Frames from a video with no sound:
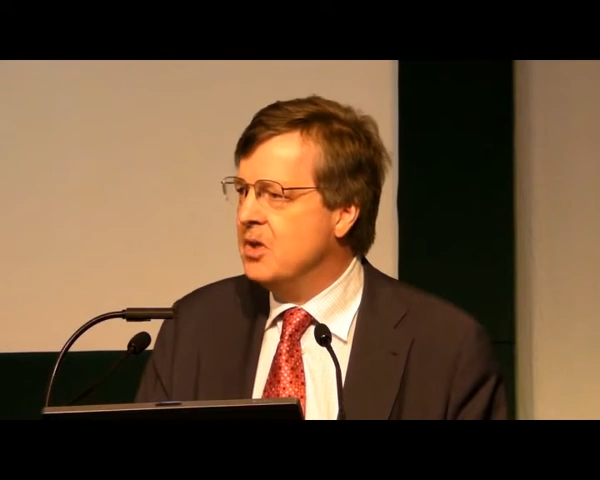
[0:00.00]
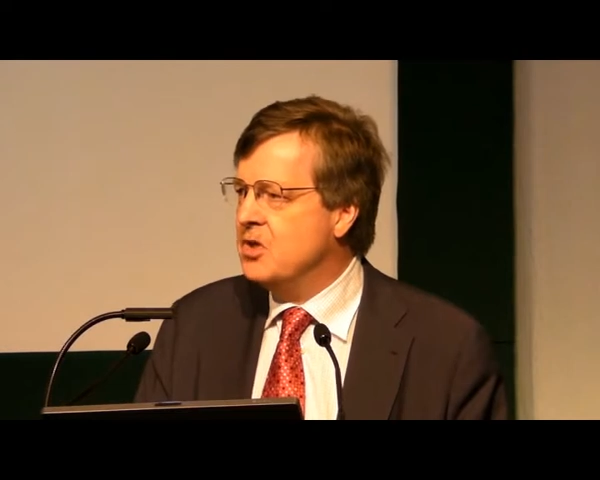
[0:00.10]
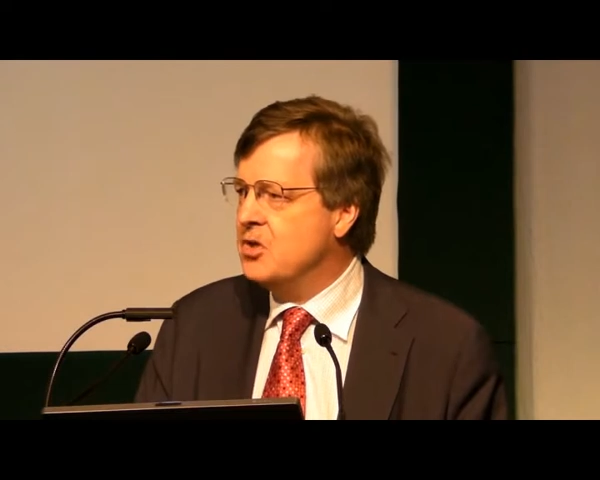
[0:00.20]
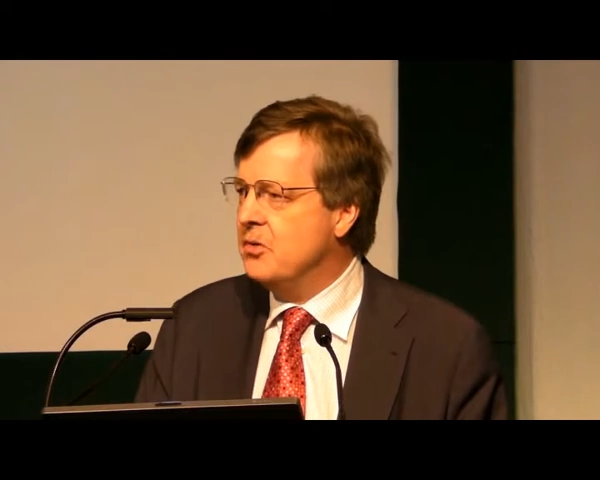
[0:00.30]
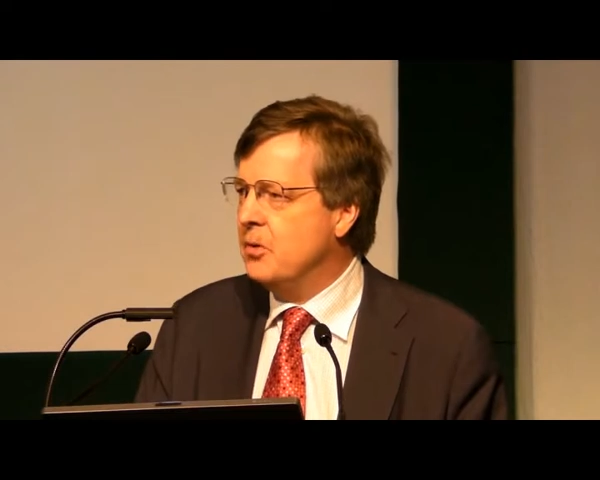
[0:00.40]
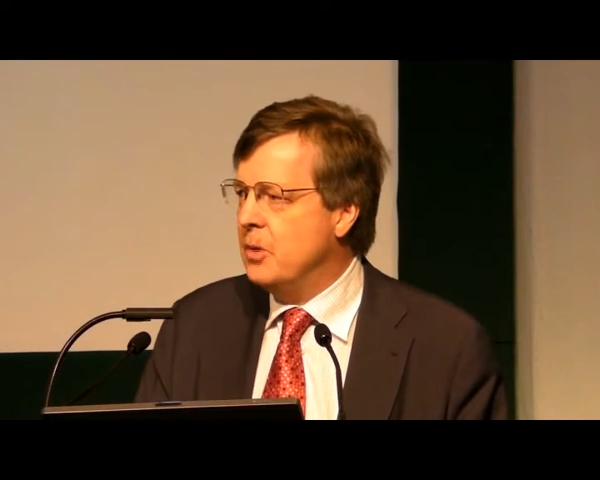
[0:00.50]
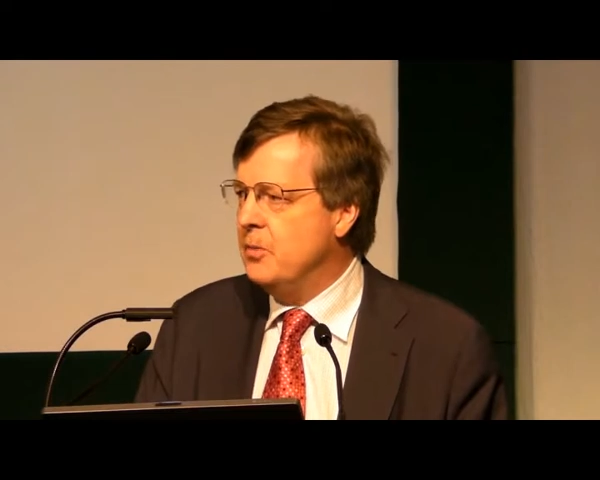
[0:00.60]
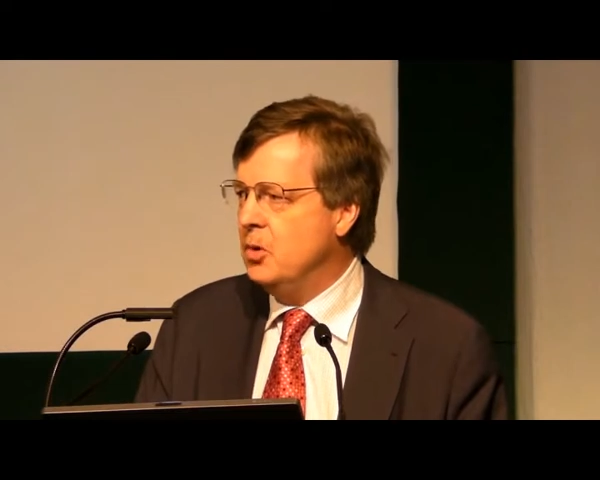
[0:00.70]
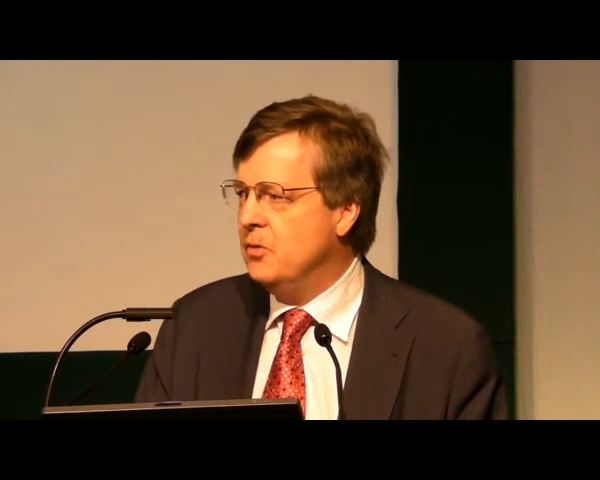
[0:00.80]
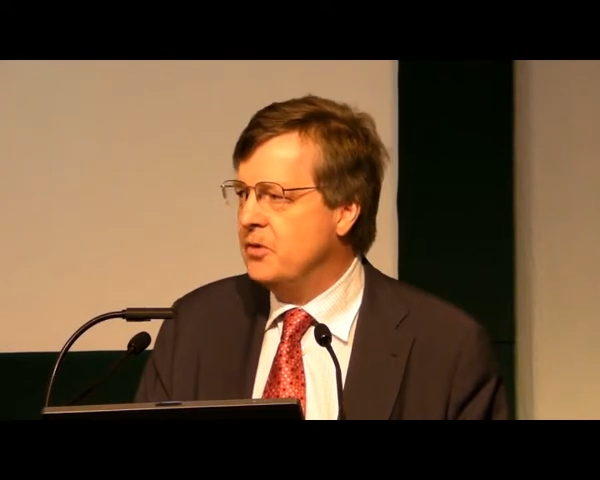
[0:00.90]
so that we
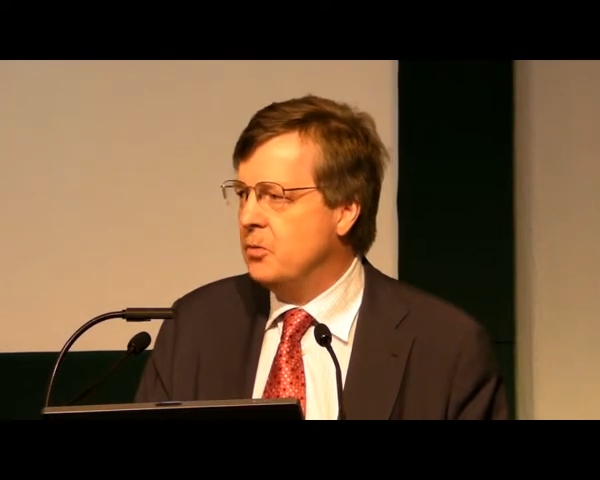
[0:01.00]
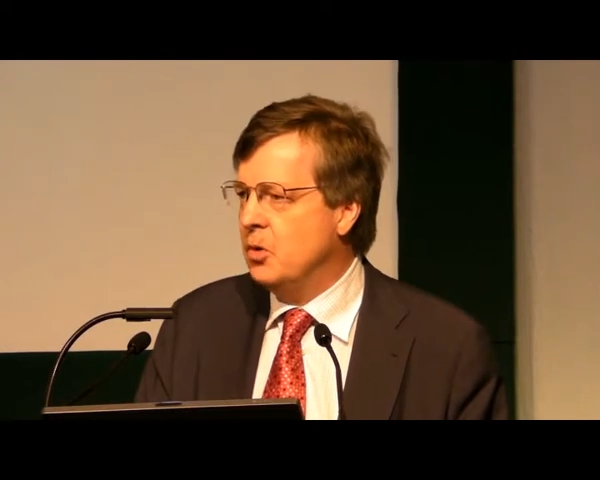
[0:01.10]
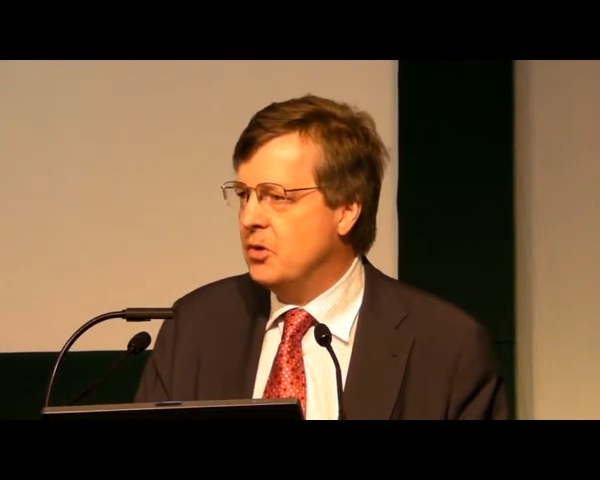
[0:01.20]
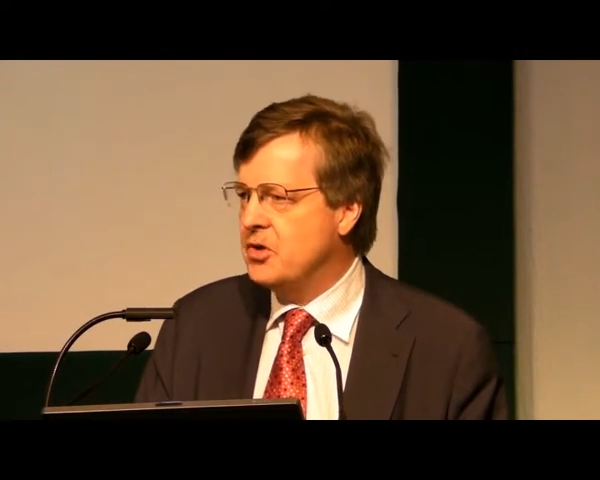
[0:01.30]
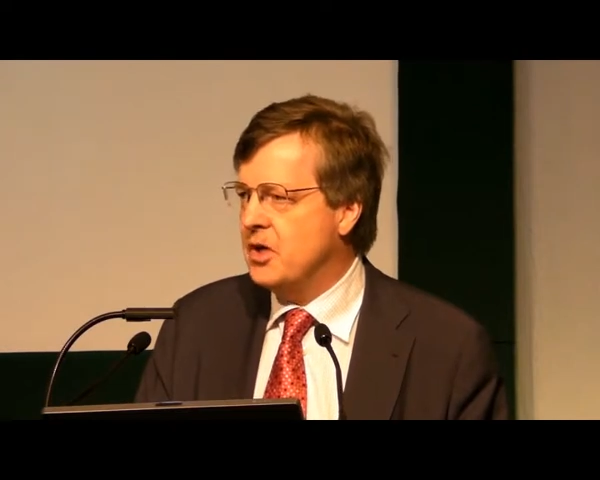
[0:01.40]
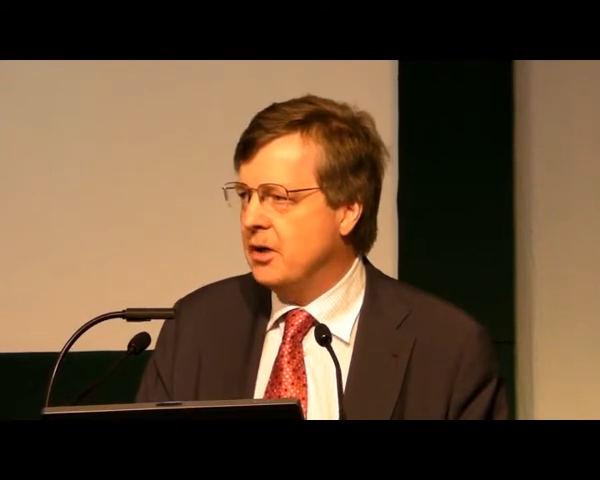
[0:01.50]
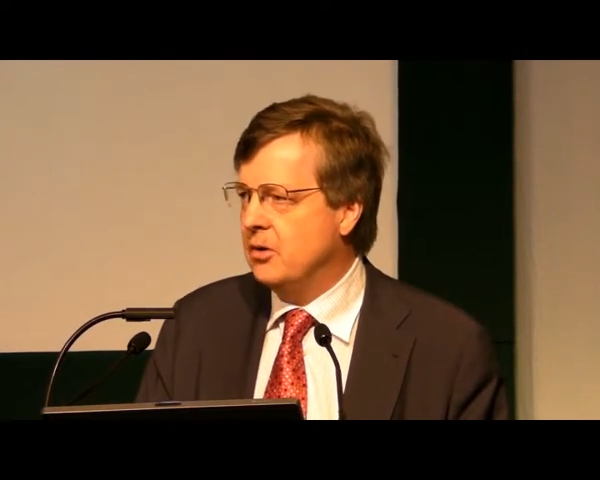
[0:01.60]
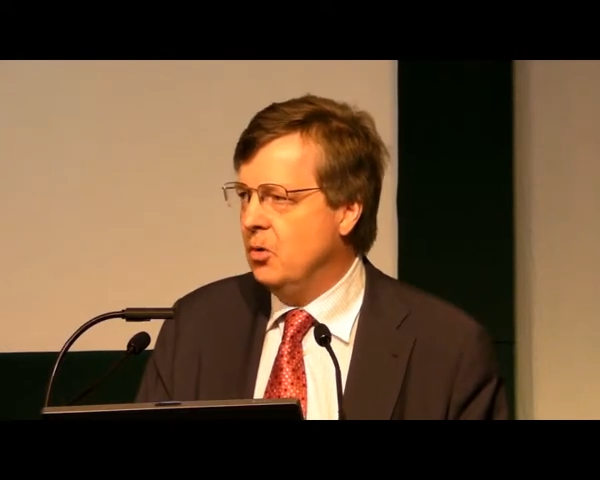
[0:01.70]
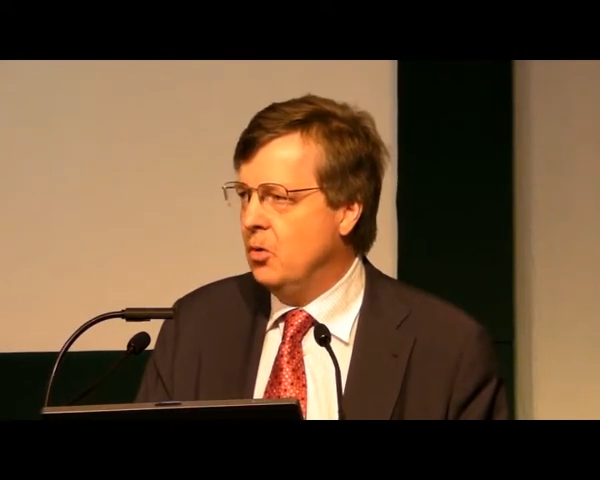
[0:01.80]
move towards that